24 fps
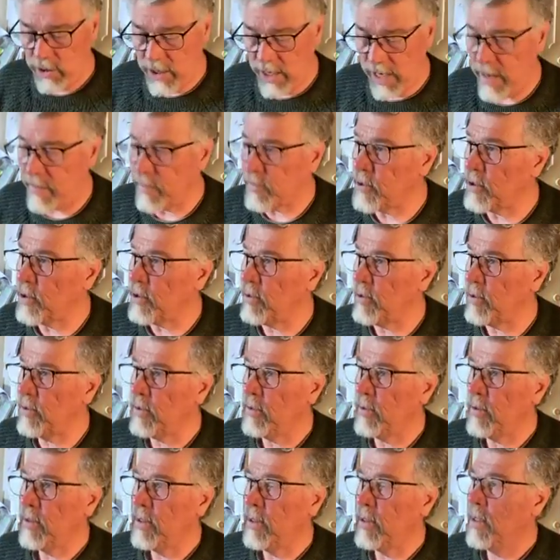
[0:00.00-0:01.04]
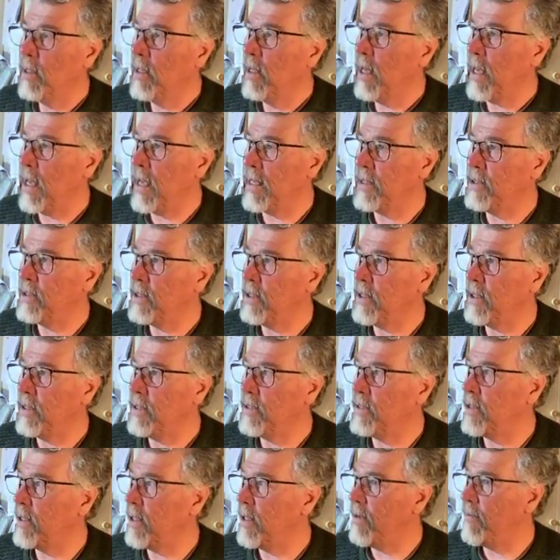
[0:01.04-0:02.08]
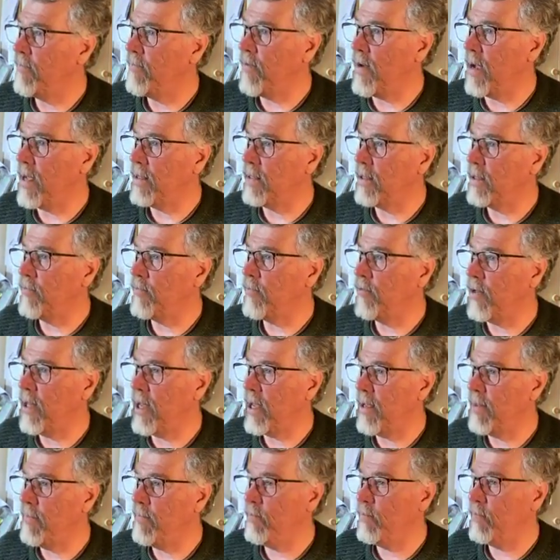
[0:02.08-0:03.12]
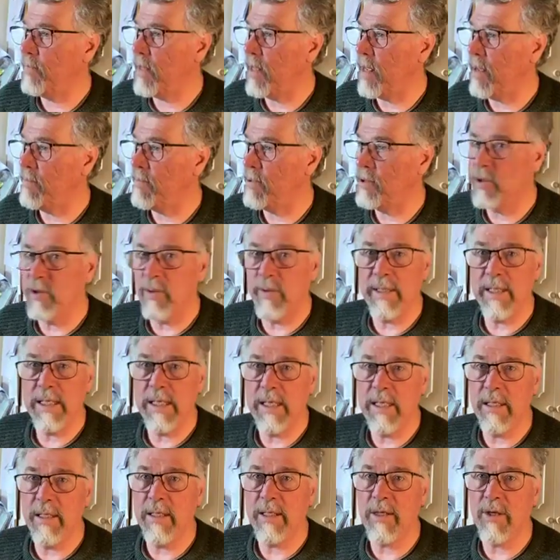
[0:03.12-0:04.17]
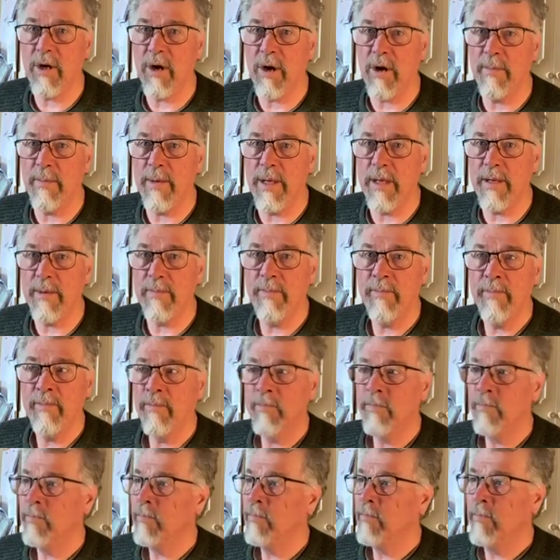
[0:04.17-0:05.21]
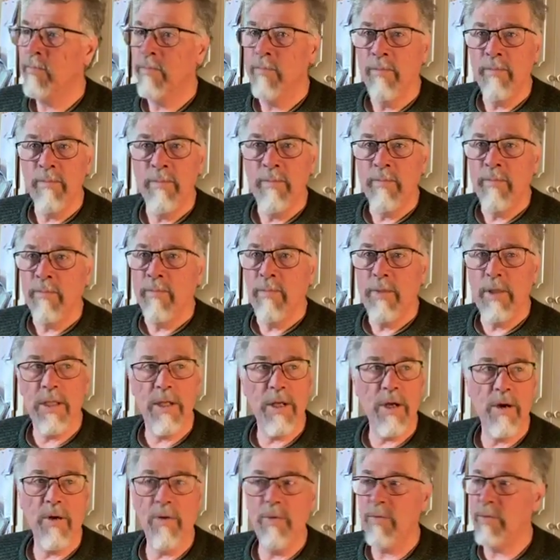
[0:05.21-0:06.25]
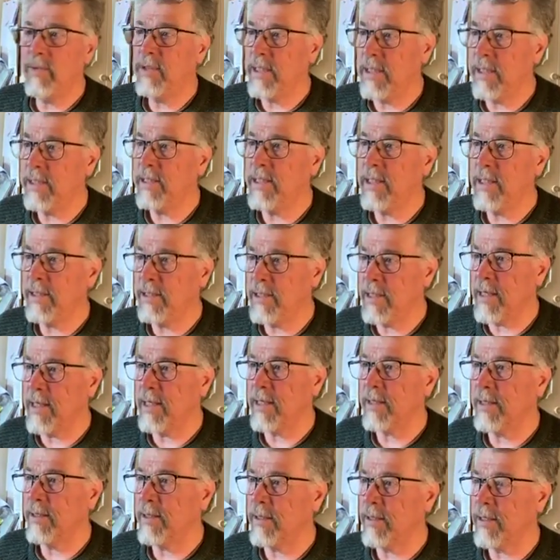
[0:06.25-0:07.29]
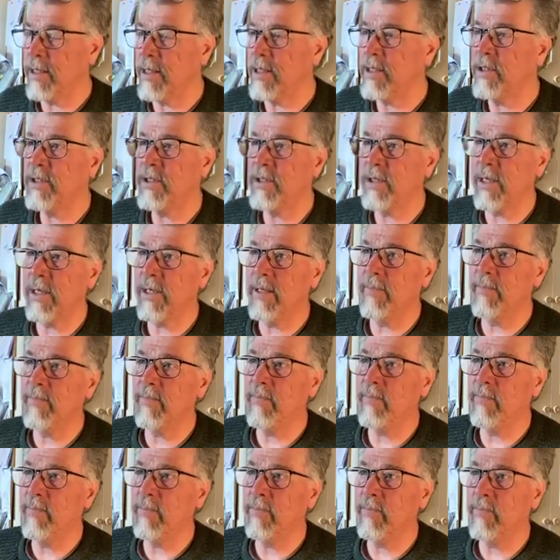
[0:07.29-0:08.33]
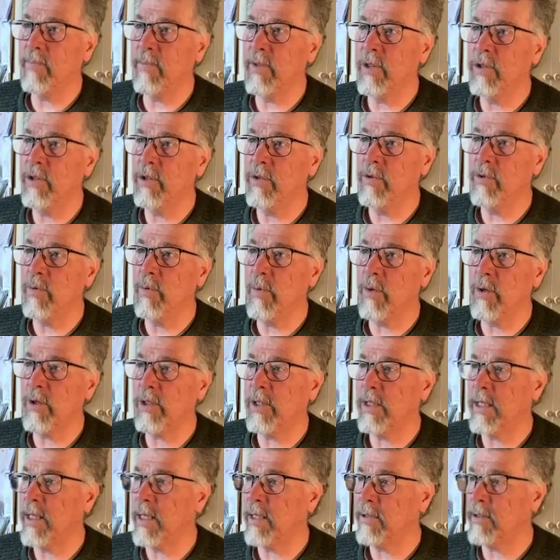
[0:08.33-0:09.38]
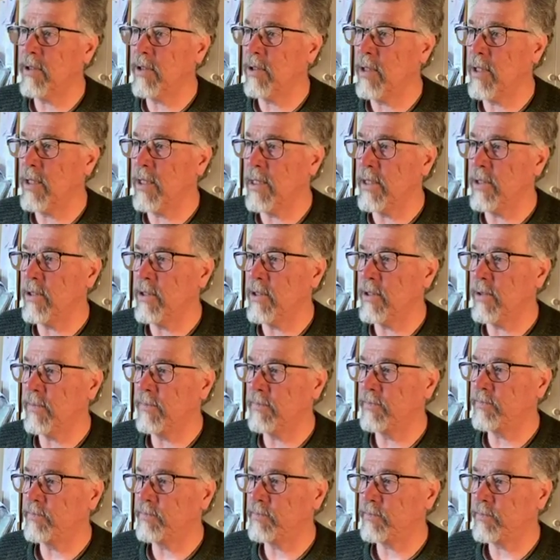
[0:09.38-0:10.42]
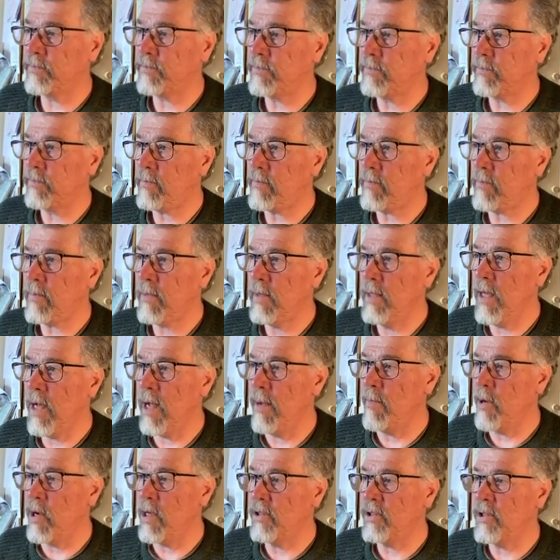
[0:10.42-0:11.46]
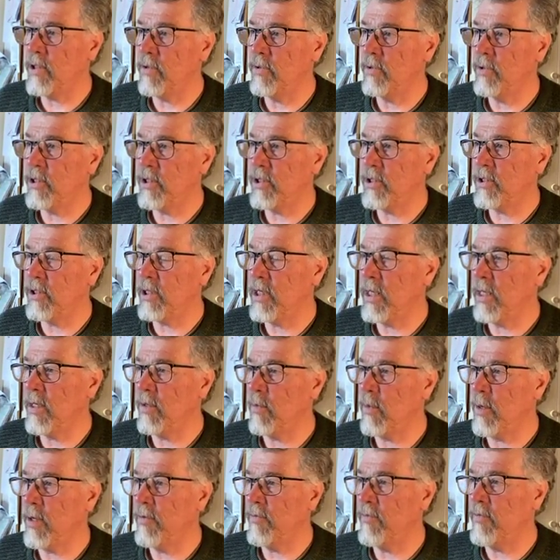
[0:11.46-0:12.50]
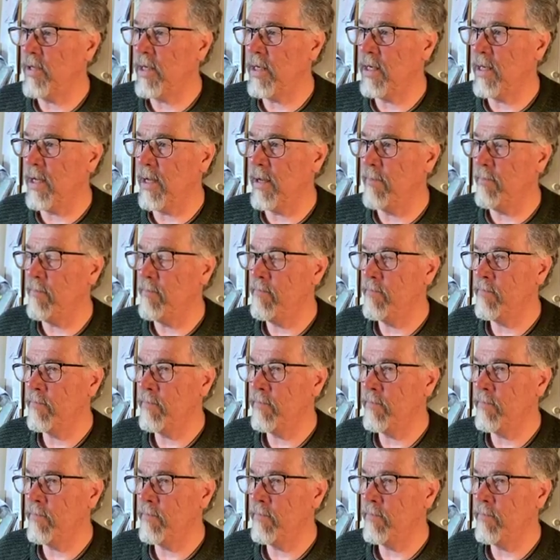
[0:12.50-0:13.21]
a new chapter. I did Violet Flame. I've been doing Healing Karma. You know, dig, because you do the work, you get the goodies. I'm also just seeing one of the